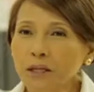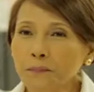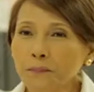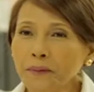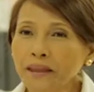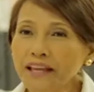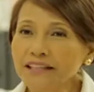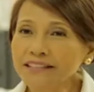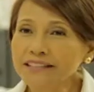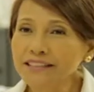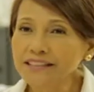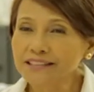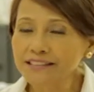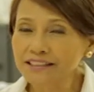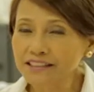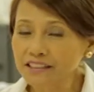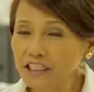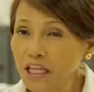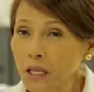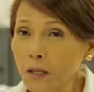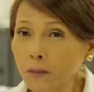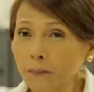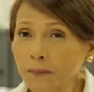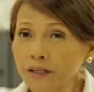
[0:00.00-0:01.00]
And the basic
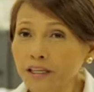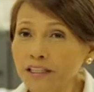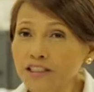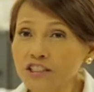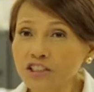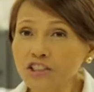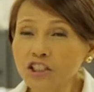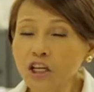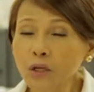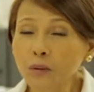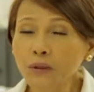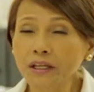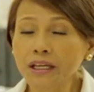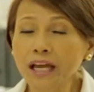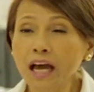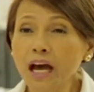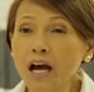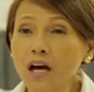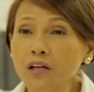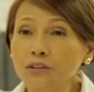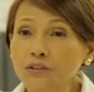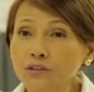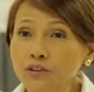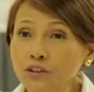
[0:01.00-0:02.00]
step is knowing
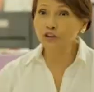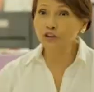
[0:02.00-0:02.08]
how